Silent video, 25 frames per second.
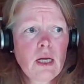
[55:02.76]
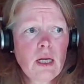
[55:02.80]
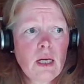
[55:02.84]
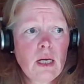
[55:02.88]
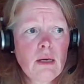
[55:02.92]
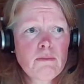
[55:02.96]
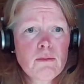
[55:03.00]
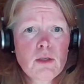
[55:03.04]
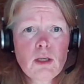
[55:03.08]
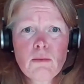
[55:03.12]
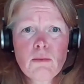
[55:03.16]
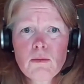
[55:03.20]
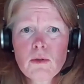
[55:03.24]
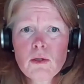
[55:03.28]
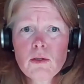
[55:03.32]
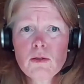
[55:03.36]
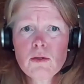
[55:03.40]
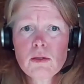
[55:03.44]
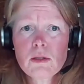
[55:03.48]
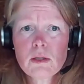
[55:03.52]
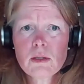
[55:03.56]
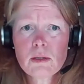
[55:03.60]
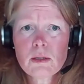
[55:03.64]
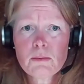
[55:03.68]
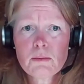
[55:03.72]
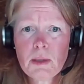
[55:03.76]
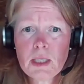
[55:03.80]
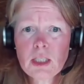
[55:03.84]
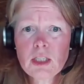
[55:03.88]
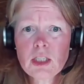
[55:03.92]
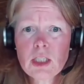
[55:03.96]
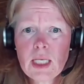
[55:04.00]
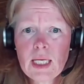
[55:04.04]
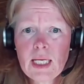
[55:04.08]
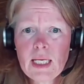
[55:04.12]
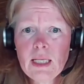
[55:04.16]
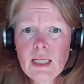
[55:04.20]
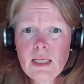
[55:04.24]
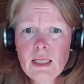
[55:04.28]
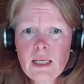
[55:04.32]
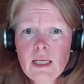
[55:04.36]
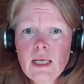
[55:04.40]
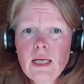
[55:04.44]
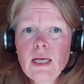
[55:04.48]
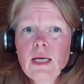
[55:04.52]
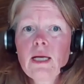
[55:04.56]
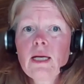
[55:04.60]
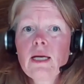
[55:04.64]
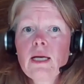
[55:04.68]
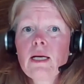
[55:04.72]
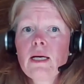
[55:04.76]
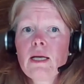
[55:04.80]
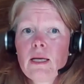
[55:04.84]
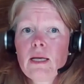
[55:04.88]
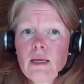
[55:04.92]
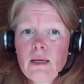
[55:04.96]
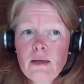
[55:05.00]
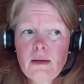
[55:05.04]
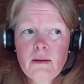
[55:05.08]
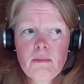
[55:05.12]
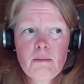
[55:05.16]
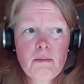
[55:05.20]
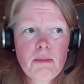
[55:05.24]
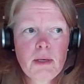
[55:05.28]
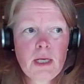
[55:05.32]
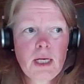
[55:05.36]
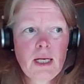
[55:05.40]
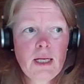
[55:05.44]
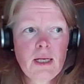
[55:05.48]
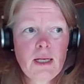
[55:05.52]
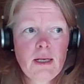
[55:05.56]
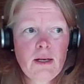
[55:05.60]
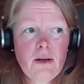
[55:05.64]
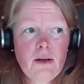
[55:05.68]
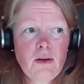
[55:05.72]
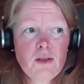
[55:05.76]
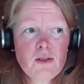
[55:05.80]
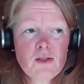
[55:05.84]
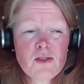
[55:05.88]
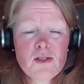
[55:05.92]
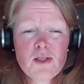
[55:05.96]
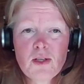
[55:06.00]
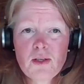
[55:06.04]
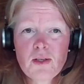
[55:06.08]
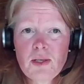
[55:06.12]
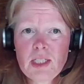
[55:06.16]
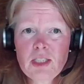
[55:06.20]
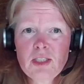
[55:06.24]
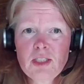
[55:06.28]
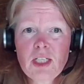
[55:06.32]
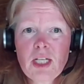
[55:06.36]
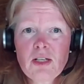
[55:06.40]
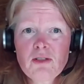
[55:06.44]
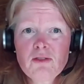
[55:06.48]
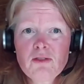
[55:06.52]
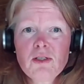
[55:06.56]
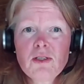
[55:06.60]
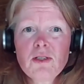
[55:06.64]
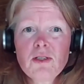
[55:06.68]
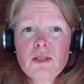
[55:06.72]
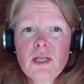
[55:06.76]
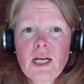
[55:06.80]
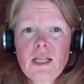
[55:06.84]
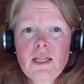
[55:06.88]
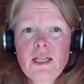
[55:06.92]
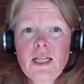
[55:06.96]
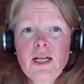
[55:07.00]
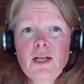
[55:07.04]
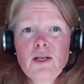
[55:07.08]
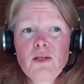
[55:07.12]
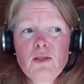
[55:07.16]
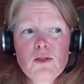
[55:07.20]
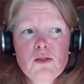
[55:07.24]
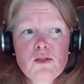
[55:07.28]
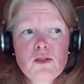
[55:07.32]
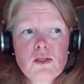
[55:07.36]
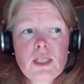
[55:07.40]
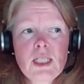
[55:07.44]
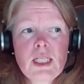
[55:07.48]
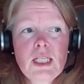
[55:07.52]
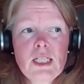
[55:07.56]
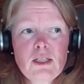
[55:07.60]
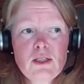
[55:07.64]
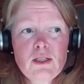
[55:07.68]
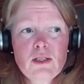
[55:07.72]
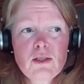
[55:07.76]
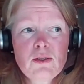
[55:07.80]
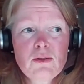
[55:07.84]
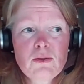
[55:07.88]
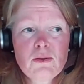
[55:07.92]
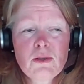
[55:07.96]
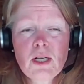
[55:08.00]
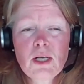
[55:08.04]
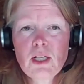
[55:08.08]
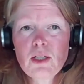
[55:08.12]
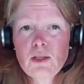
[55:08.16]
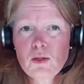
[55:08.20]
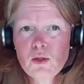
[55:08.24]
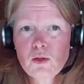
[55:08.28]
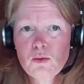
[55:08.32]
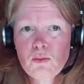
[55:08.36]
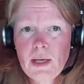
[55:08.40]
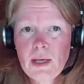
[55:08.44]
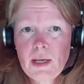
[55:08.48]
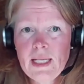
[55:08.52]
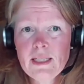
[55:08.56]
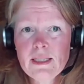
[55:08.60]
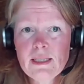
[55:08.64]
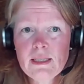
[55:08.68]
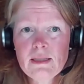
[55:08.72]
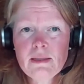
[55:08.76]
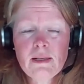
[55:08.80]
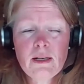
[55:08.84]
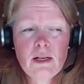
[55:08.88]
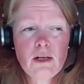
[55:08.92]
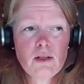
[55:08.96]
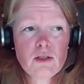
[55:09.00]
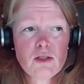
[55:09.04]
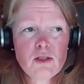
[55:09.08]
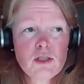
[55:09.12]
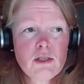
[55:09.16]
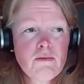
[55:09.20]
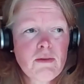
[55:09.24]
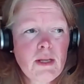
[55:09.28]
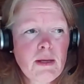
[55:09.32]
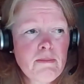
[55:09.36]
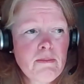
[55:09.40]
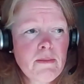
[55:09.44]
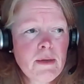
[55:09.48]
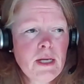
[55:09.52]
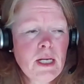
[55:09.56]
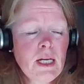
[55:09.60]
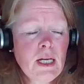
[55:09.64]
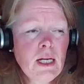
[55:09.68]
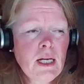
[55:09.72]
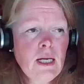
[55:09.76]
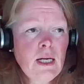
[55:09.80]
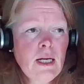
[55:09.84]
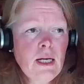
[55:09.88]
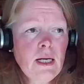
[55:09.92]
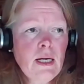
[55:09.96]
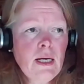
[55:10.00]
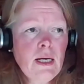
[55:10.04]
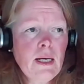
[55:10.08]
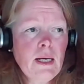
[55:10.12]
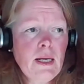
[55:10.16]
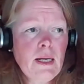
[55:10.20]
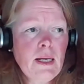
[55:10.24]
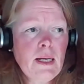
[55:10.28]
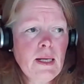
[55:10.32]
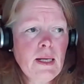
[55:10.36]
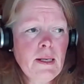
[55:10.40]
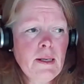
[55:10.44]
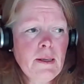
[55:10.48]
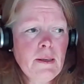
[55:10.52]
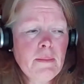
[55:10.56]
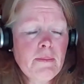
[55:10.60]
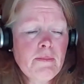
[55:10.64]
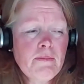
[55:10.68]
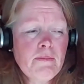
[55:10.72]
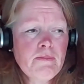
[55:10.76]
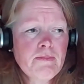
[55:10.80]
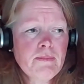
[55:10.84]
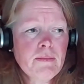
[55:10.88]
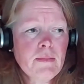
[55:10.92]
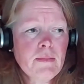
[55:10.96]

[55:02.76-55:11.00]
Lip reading: abdominals especially, but also in general. And they also need to lose weight, lots of them. And